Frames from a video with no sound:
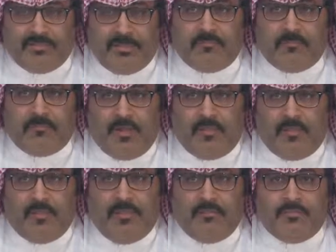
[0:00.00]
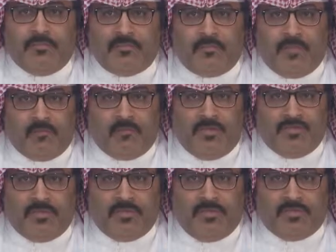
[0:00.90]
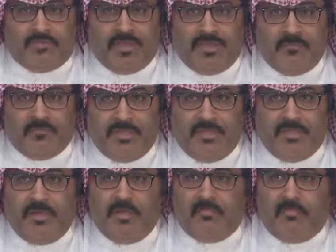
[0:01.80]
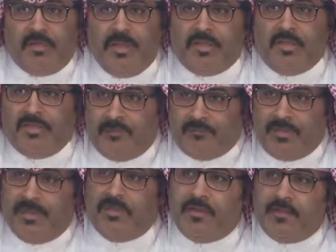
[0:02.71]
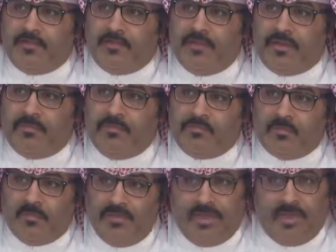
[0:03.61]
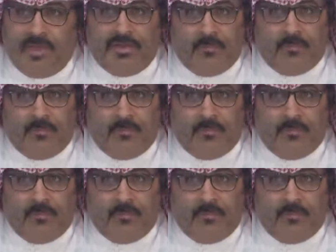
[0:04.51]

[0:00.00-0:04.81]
they are provided as training for staff. But still,